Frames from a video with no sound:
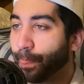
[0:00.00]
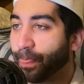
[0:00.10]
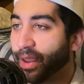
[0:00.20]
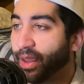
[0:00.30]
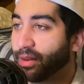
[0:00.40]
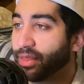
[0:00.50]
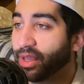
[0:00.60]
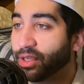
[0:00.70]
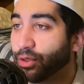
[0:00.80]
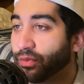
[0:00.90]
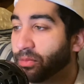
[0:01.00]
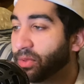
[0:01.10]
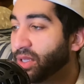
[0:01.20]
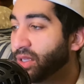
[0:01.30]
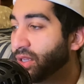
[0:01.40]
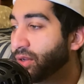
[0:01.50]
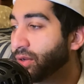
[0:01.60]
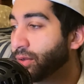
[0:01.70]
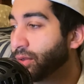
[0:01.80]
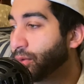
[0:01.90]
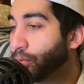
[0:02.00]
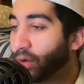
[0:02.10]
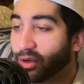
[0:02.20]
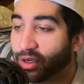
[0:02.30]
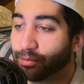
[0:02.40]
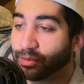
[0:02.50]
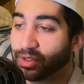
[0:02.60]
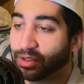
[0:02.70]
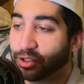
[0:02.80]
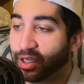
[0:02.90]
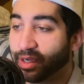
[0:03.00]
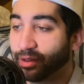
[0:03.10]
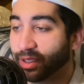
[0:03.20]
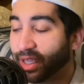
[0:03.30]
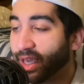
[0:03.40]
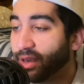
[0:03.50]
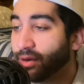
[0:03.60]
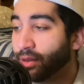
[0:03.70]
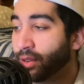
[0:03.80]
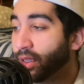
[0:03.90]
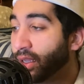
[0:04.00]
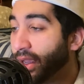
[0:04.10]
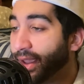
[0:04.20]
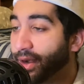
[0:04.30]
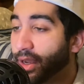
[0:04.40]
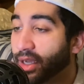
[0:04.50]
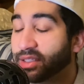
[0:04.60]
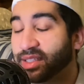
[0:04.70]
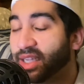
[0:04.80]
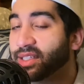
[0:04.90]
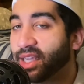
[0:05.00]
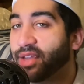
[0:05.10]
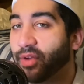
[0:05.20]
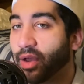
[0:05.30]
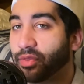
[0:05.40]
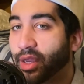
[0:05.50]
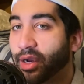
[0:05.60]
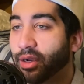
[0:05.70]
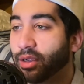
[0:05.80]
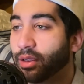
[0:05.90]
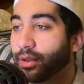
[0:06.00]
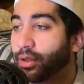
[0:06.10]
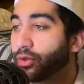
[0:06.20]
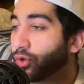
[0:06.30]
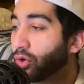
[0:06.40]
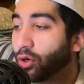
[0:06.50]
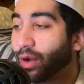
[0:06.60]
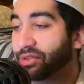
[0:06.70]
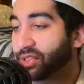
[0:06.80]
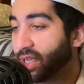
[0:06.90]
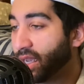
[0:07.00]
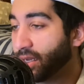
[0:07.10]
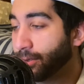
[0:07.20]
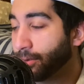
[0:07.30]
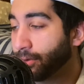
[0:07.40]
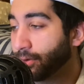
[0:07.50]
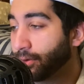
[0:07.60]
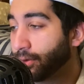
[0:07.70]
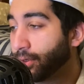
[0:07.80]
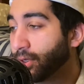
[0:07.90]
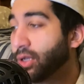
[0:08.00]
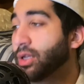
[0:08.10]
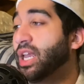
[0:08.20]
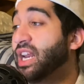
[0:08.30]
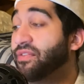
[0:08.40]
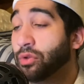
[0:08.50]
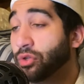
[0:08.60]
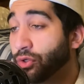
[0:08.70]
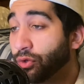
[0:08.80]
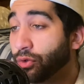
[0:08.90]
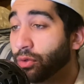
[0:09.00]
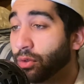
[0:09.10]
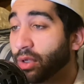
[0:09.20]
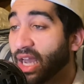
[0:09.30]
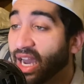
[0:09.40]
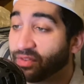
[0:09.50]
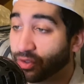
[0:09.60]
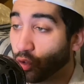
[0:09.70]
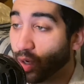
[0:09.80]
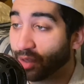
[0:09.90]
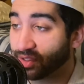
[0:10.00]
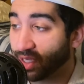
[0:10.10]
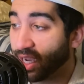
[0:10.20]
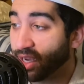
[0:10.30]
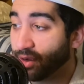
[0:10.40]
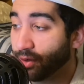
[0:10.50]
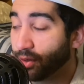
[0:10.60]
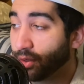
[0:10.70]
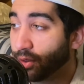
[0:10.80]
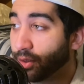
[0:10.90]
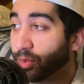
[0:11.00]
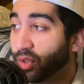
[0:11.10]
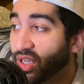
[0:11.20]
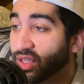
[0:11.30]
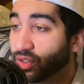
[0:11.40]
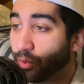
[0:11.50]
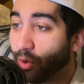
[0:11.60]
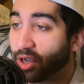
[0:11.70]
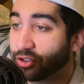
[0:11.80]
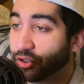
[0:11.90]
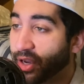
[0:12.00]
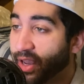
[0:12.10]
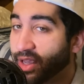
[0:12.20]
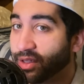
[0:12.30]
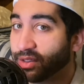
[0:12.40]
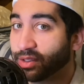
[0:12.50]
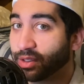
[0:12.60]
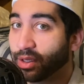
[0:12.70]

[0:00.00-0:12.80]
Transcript: And thank you for being here. Welcome to the channel again. And stay safe out there. Don't go outside. And if you do have to go outside, please wash your hands.